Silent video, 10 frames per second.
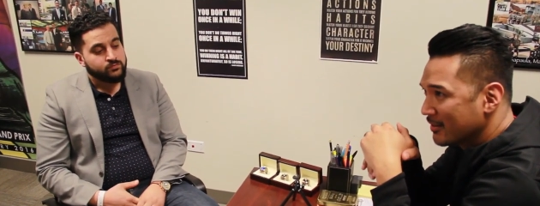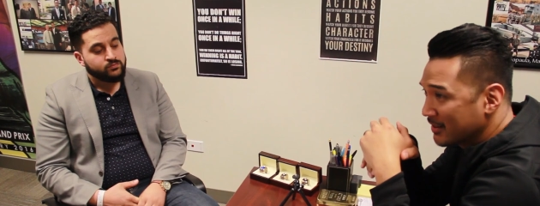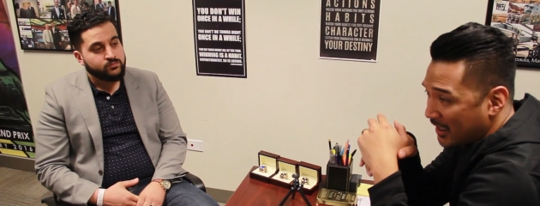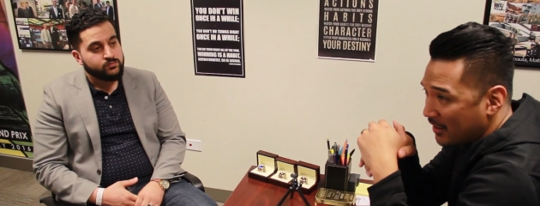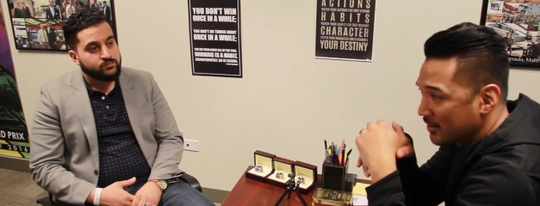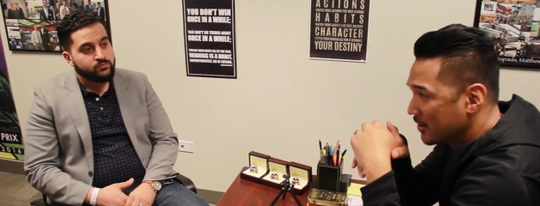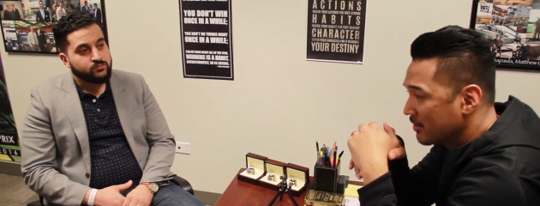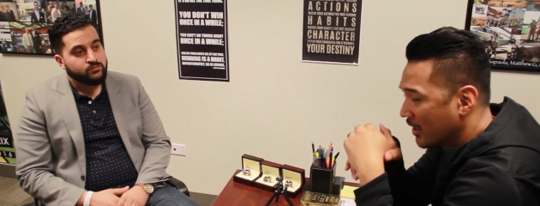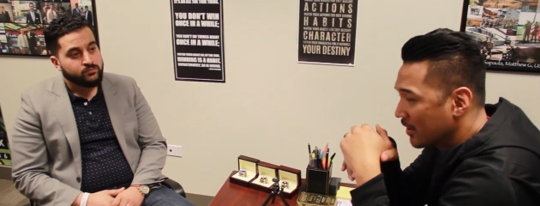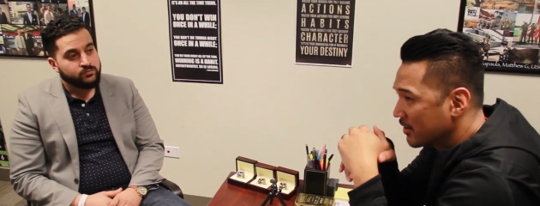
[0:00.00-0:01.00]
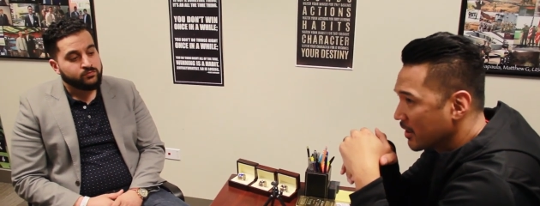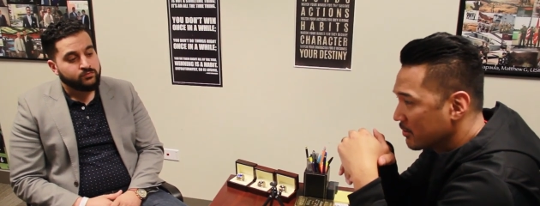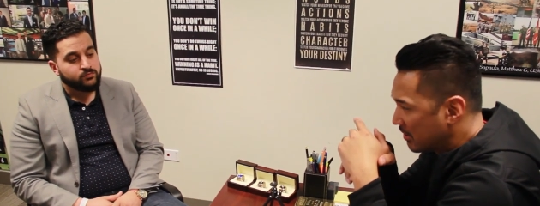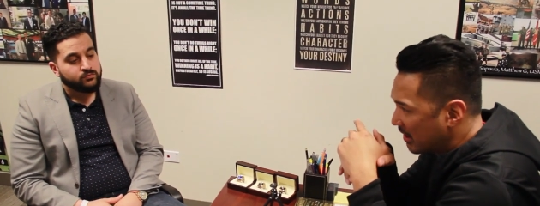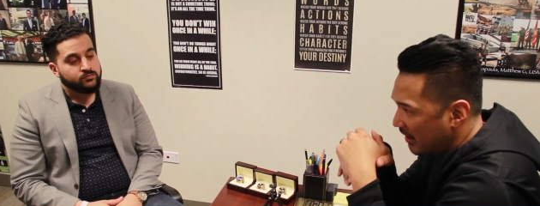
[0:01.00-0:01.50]
Speaker 1: It's character tell.
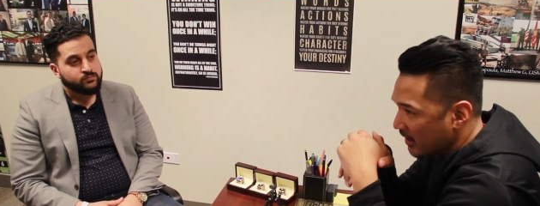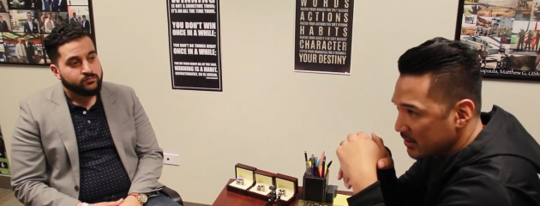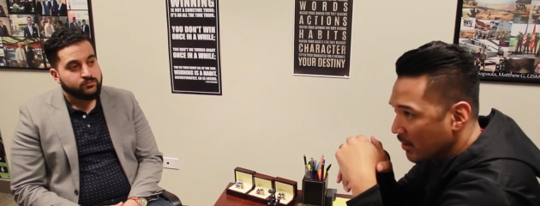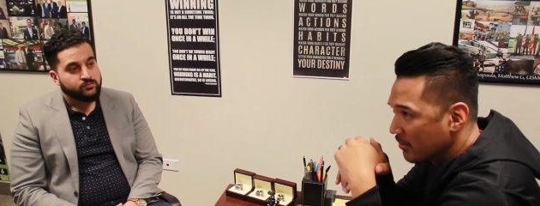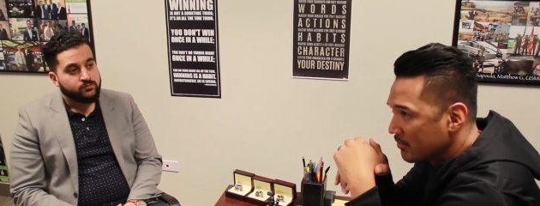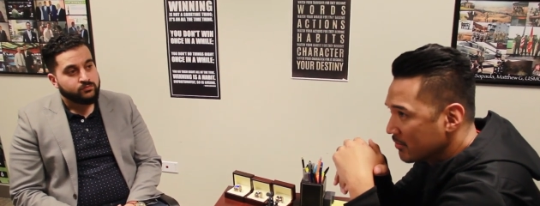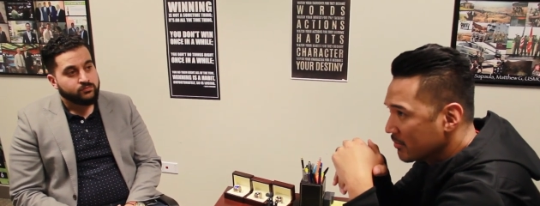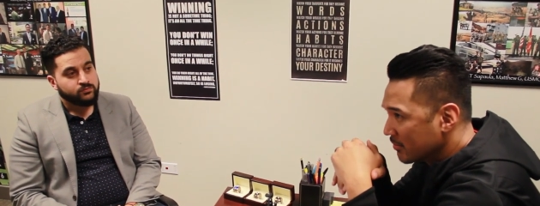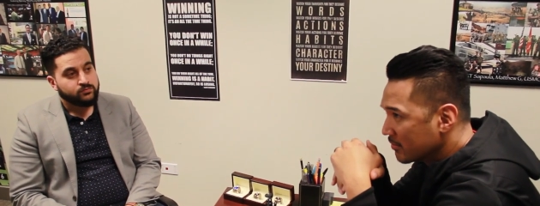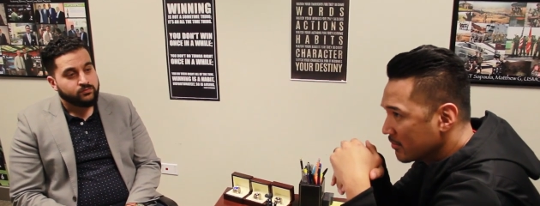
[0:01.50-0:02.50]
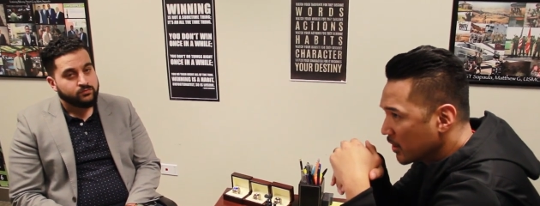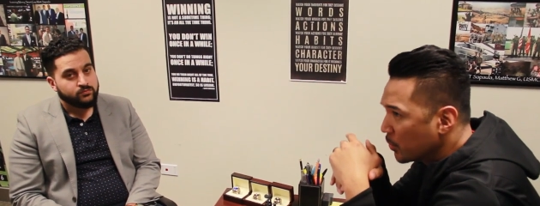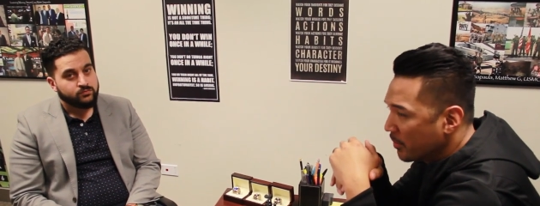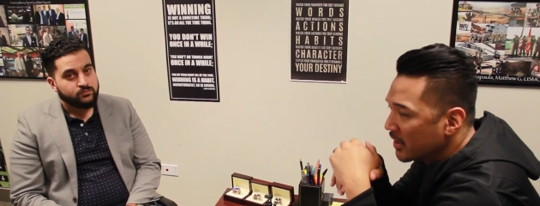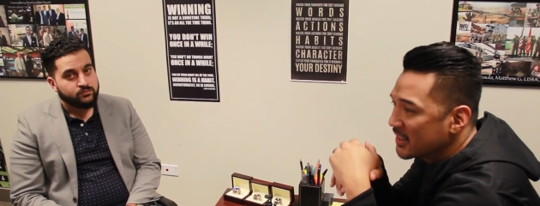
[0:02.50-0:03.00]
I didn't think so. You
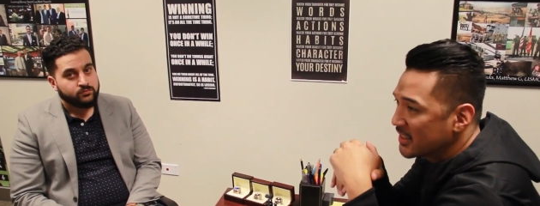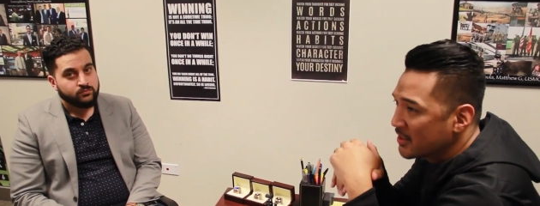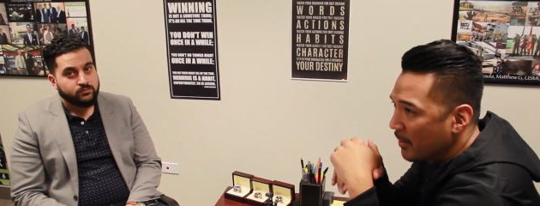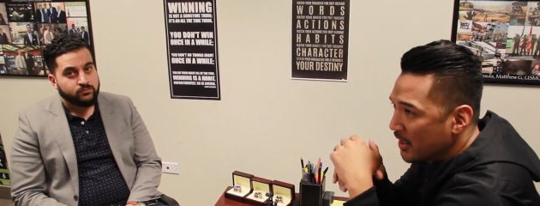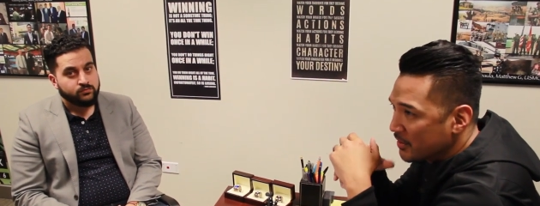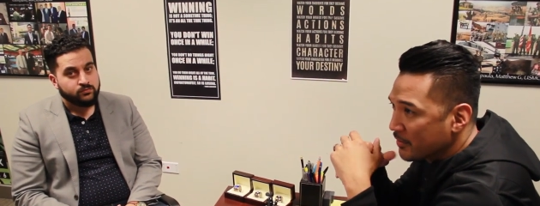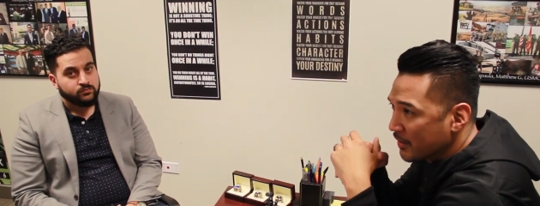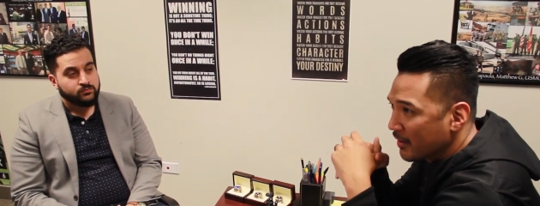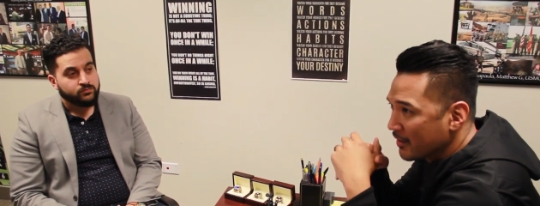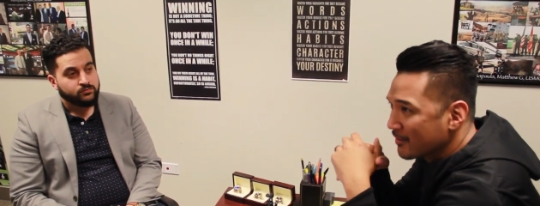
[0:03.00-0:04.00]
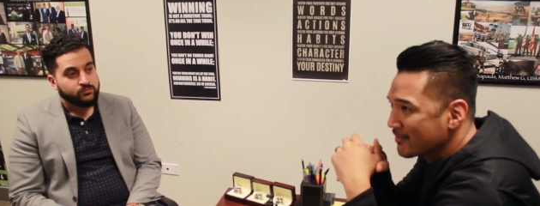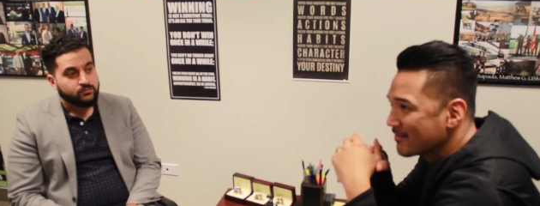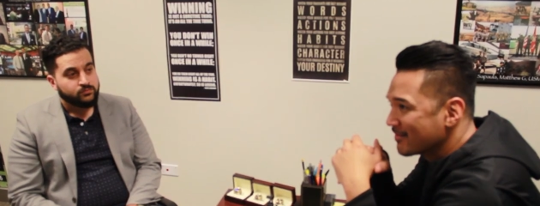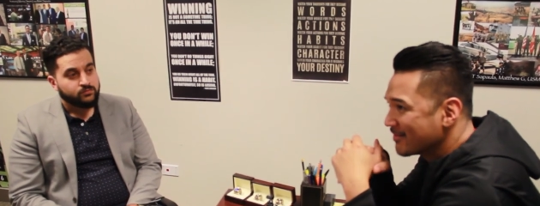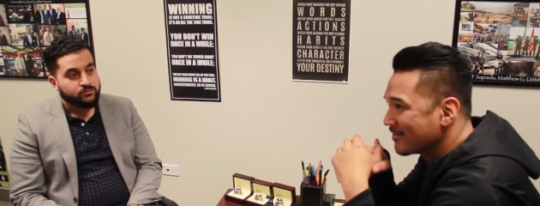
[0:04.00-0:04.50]
wouldn't be an assistant manager for nothing.
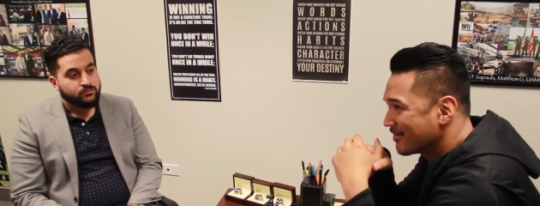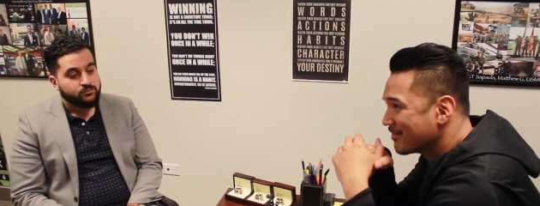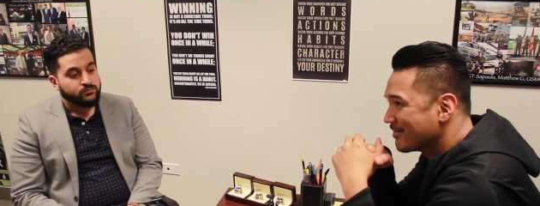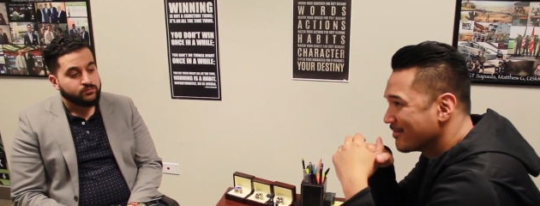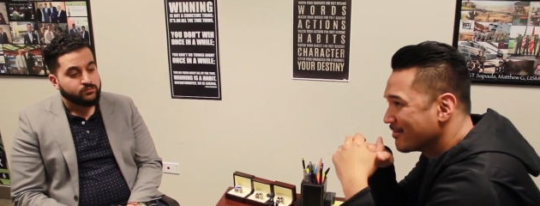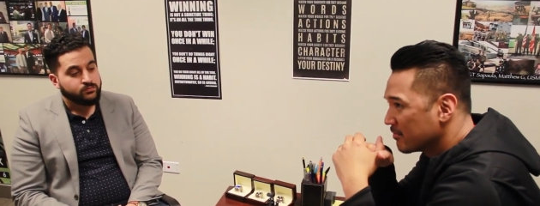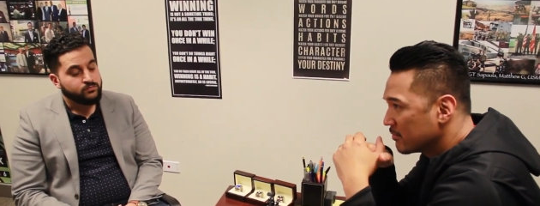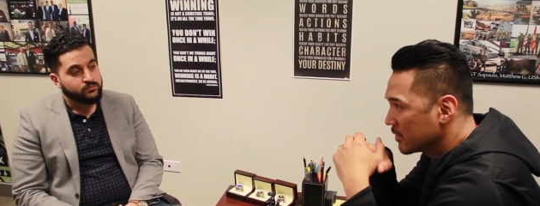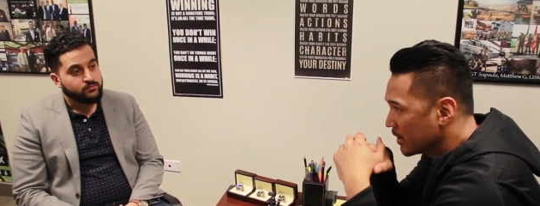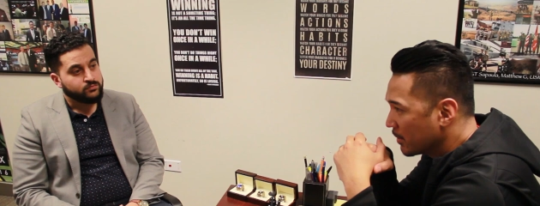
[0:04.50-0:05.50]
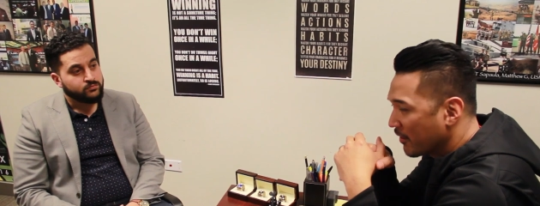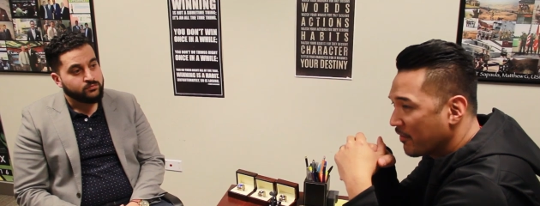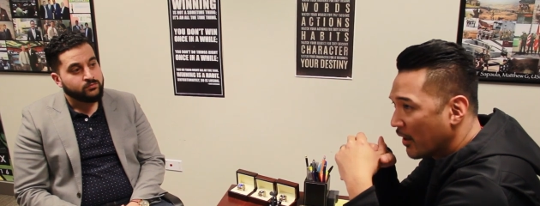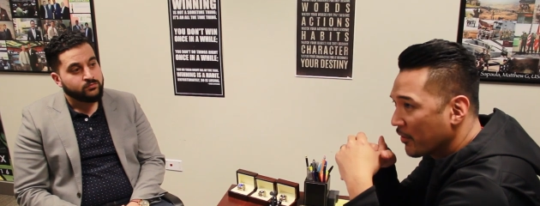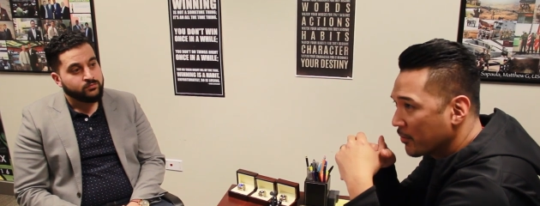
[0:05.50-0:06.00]
Right. You seem like a
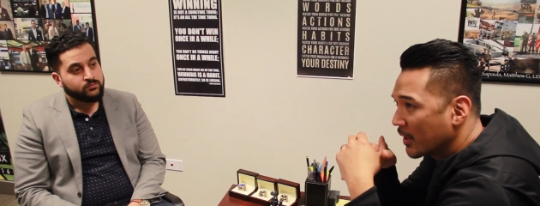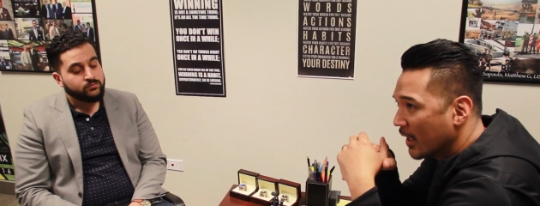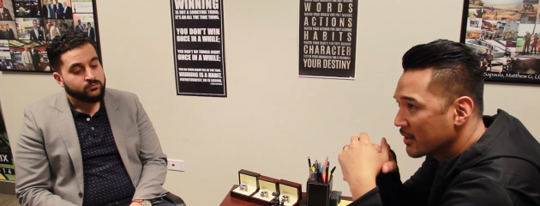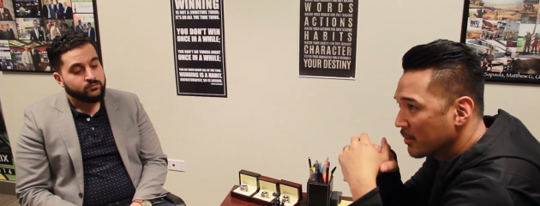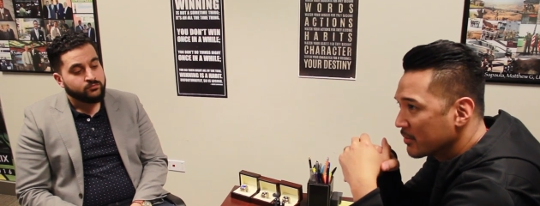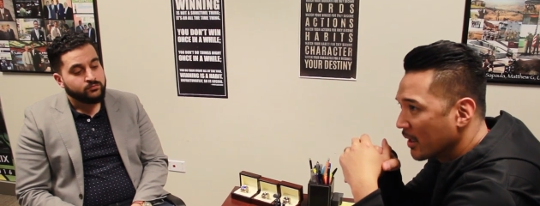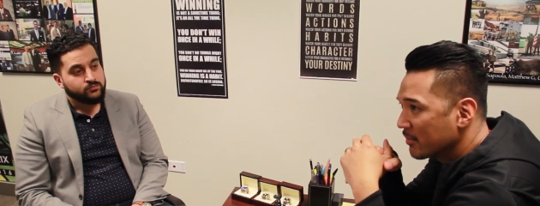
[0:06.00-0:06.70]
follow-through guy to me.